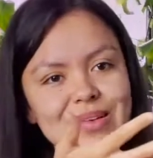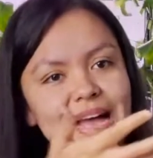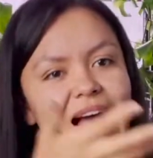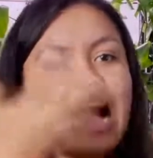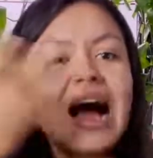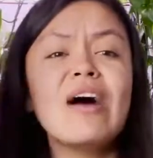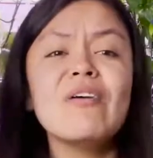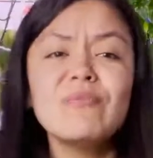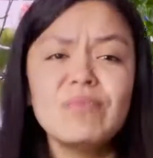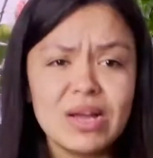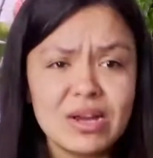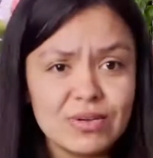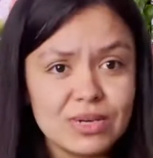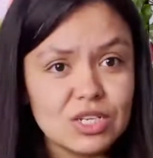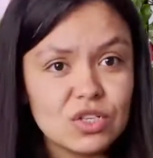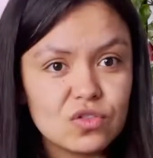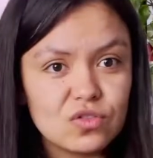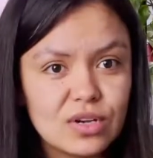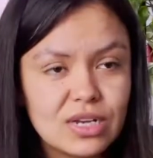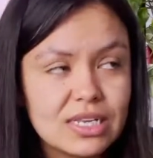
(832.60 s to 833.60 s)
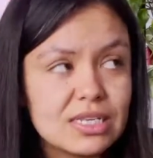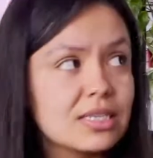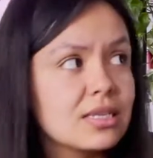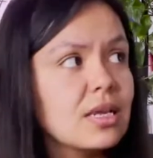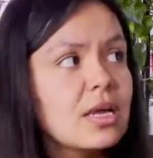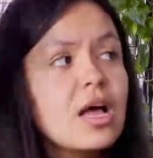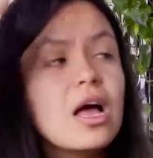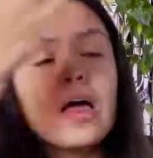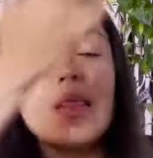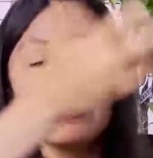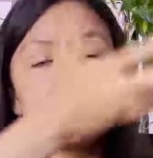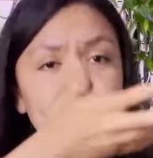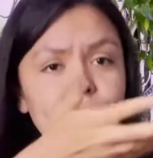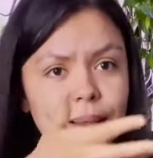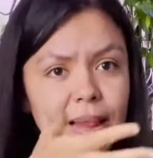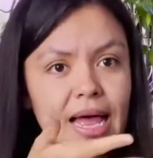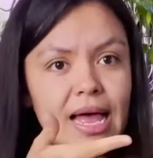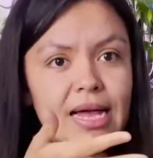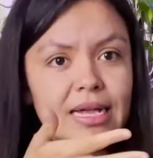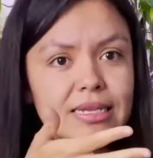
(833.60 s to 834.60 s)
I'm very stressed. The
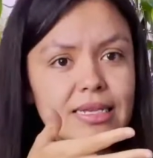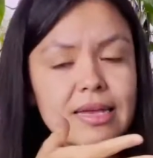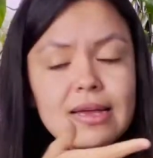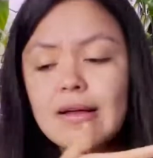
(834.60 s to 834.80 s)
plant